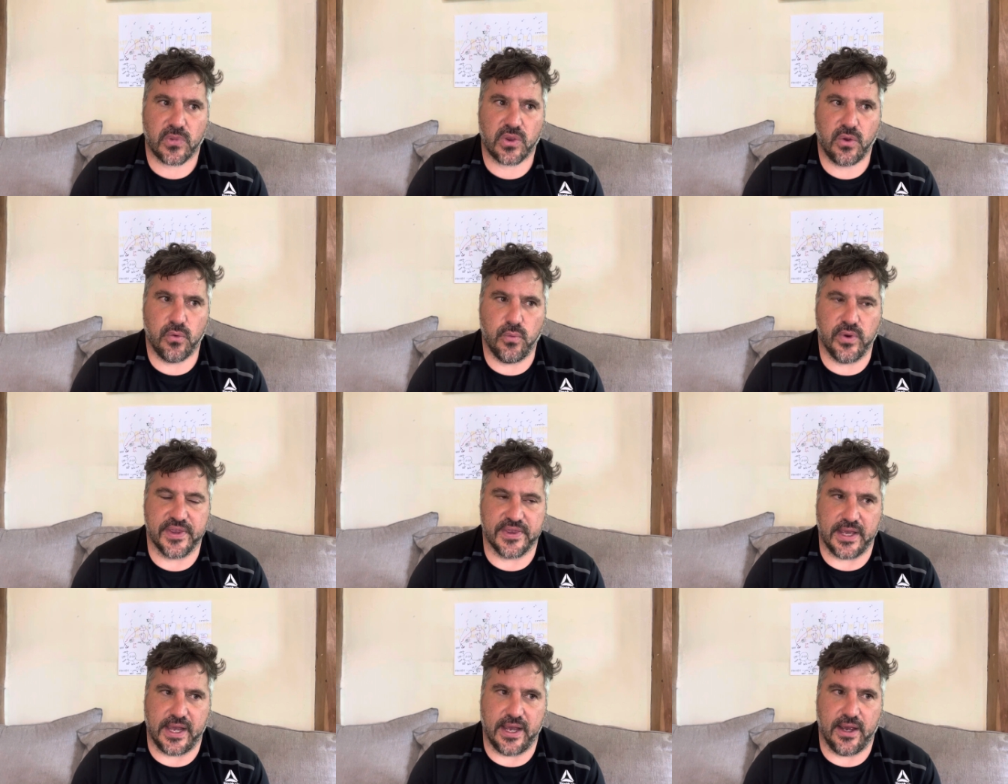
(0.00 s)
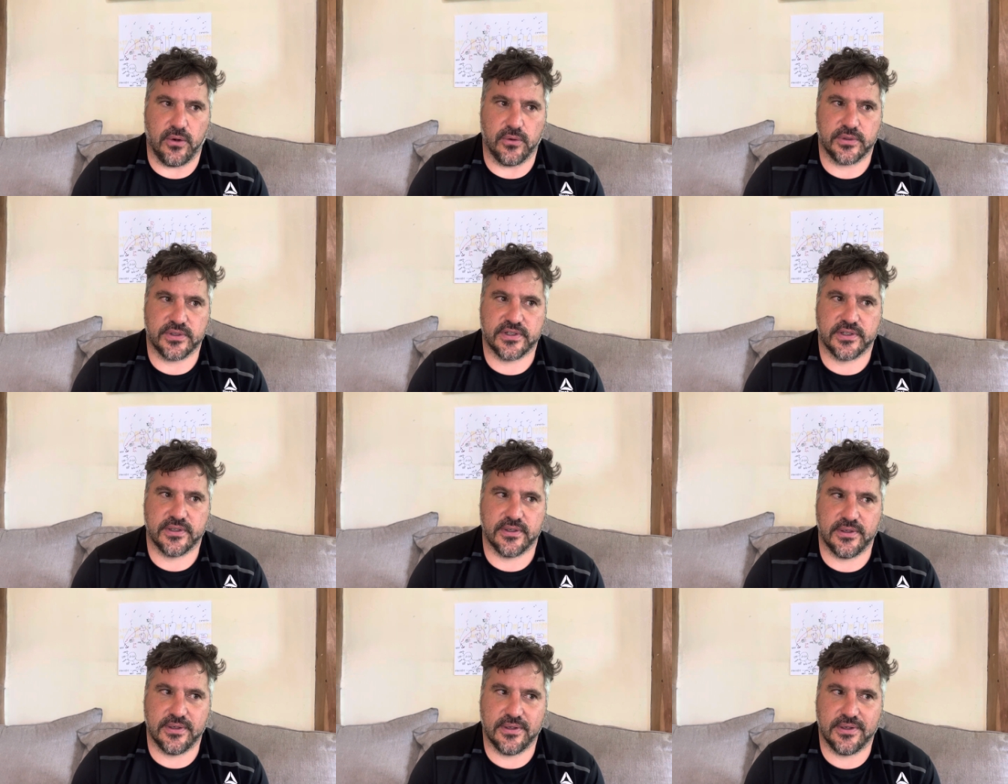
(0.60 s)
without
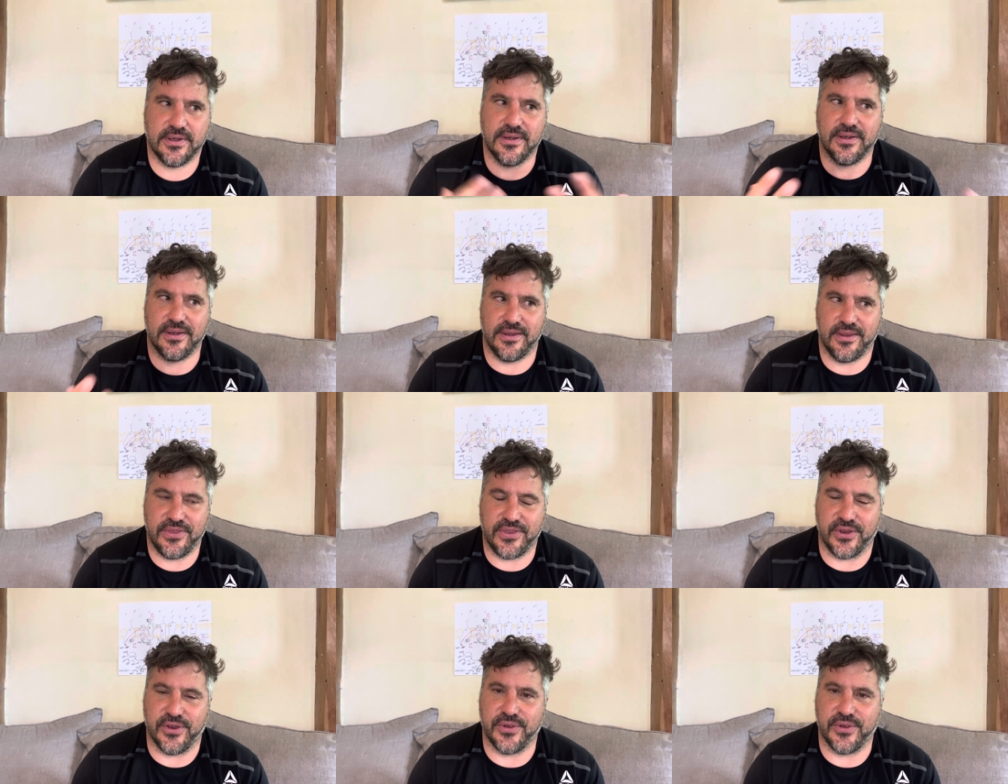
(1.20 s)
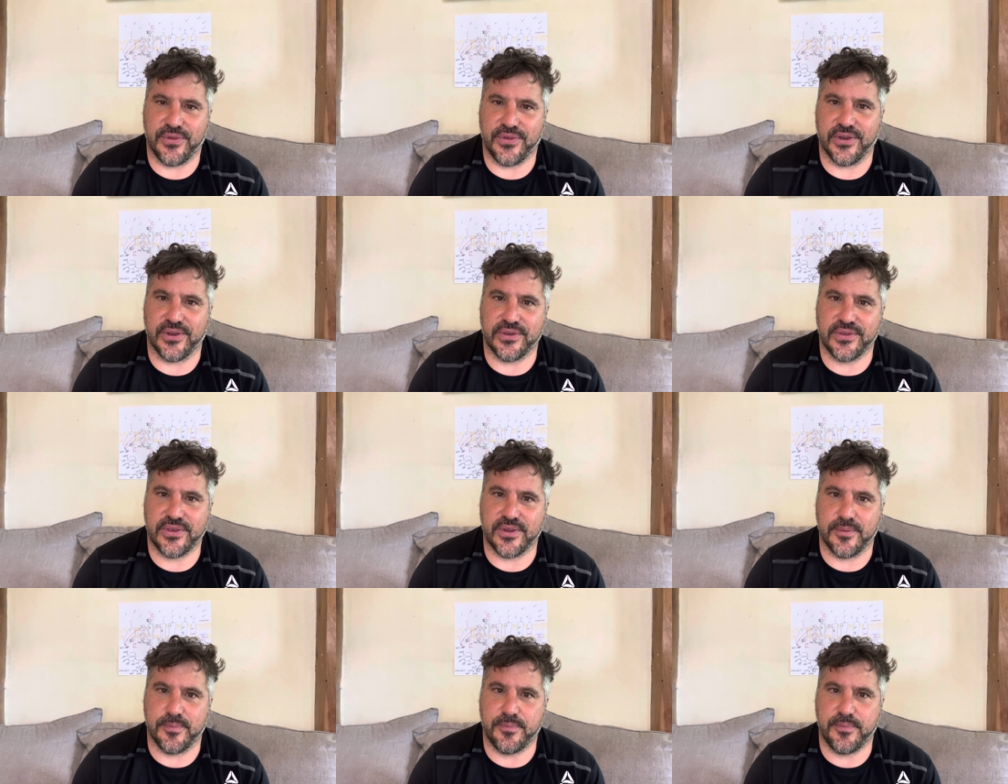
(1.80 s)
the the
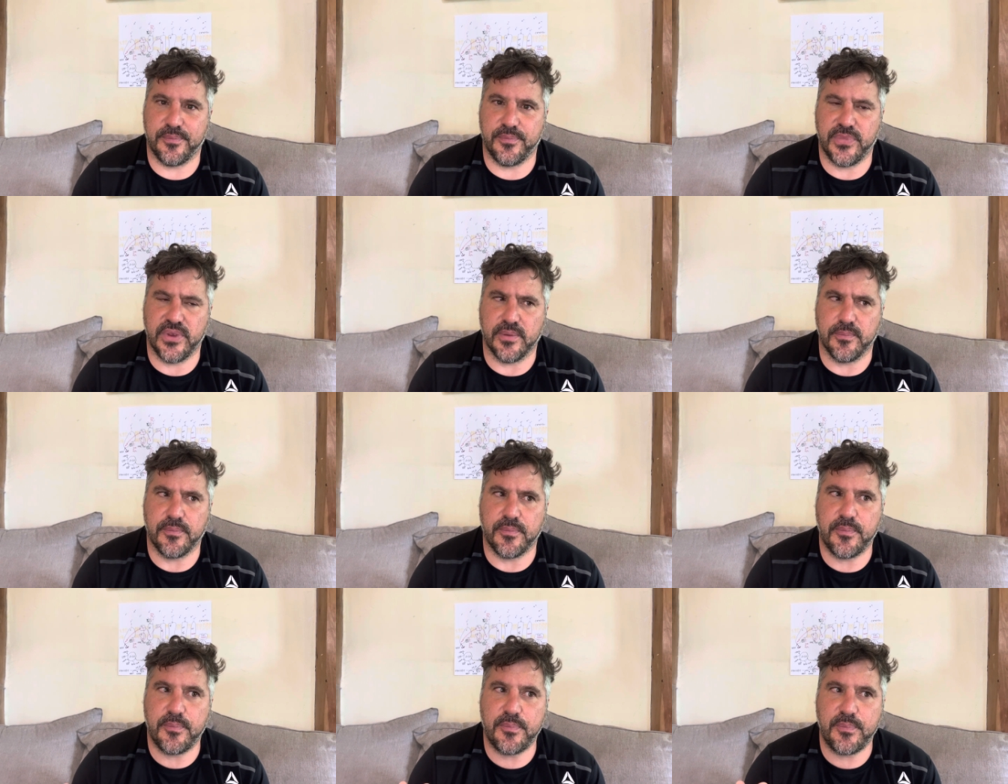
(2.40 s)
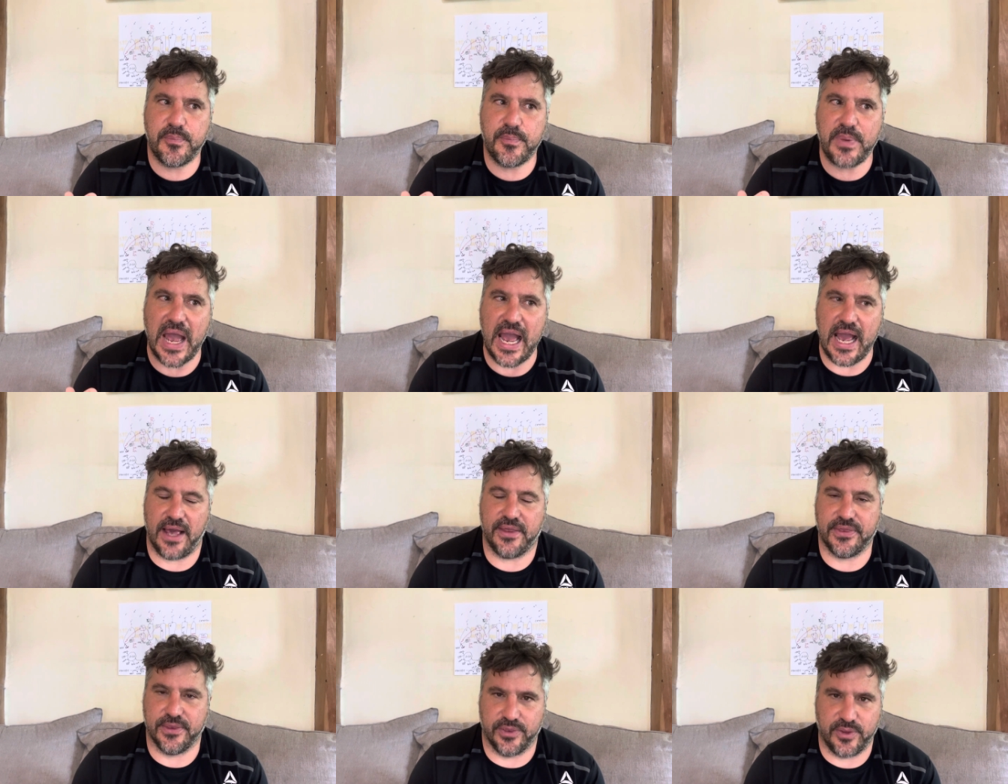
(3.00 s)
the the
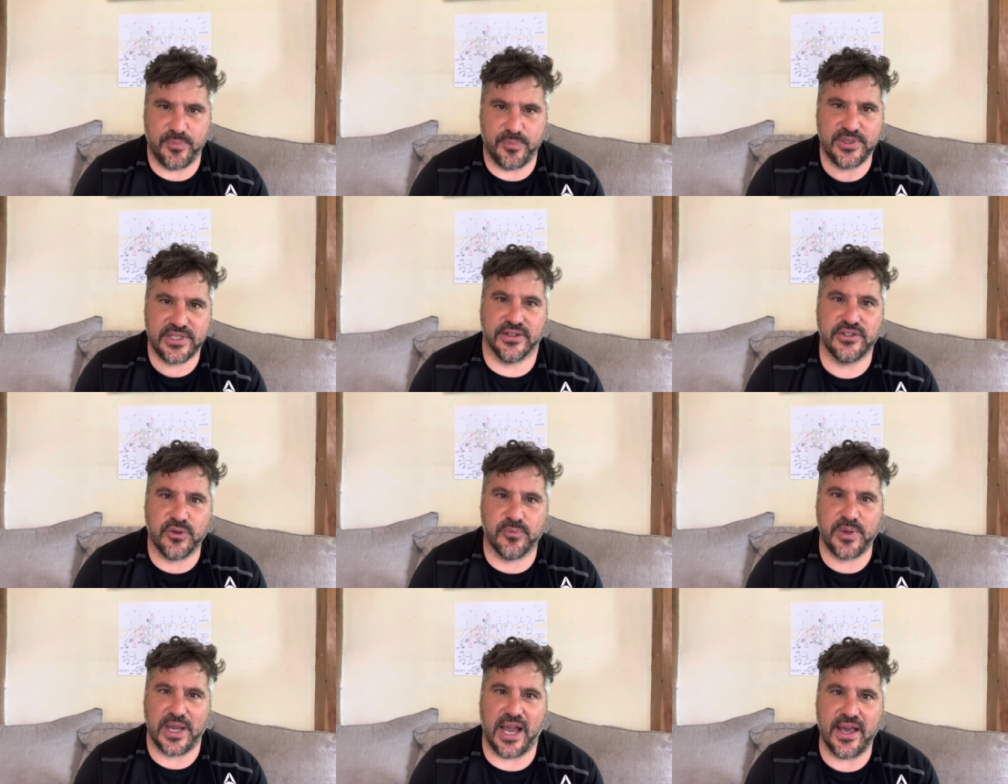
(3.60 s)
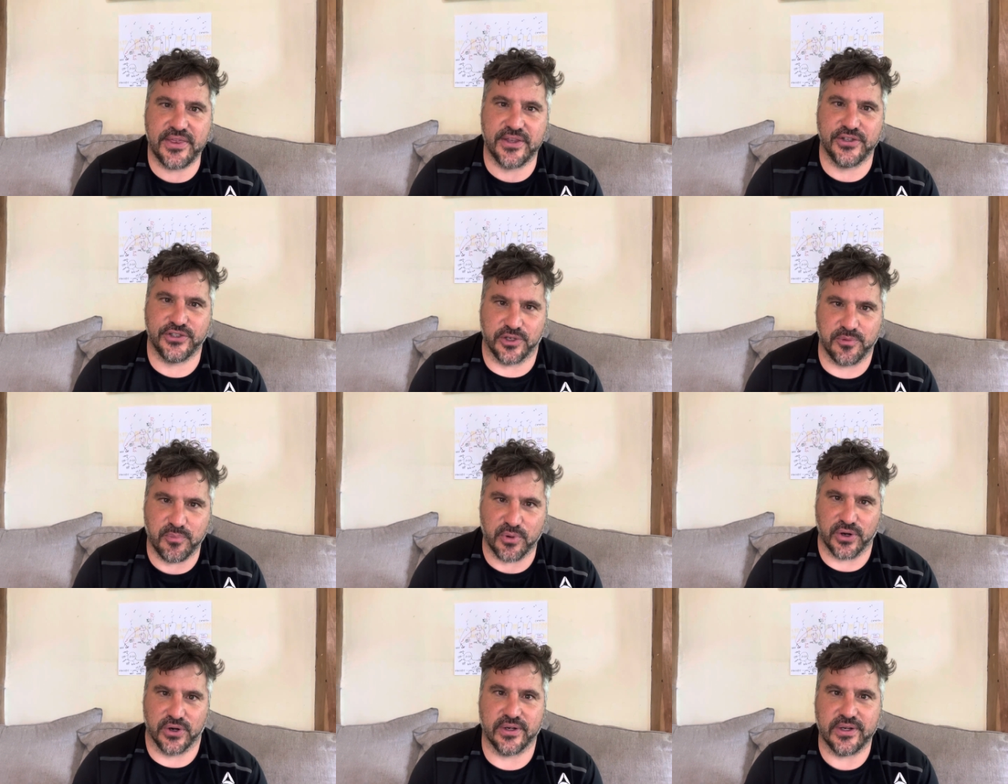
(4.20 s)
path the potential
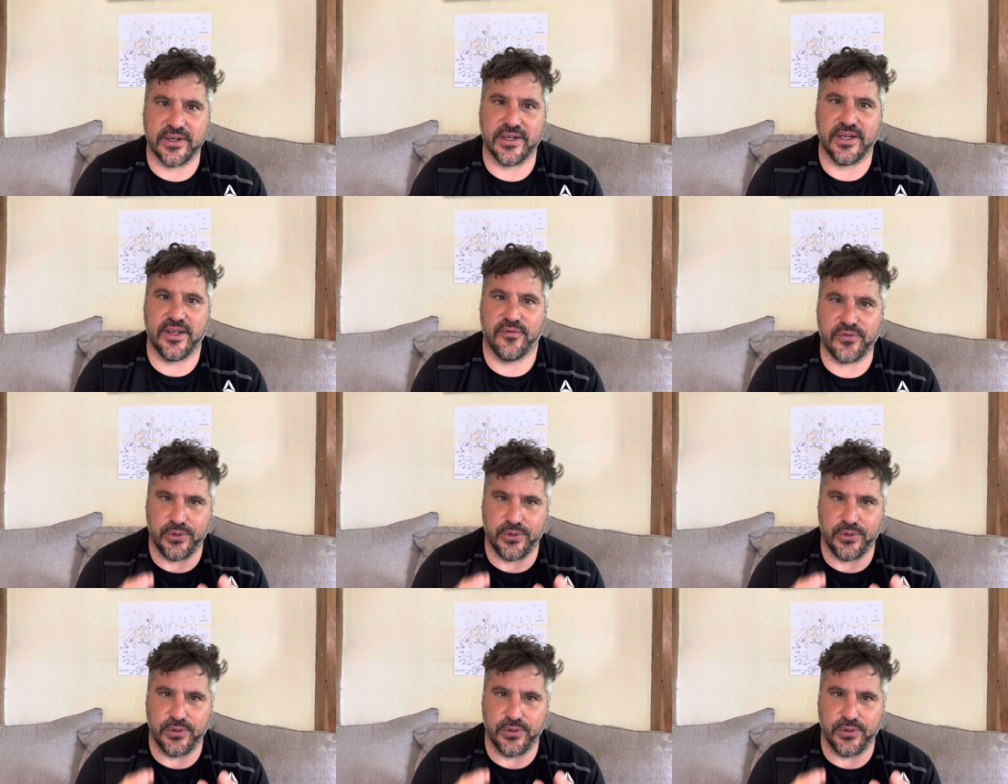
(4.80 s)
pathogen burden if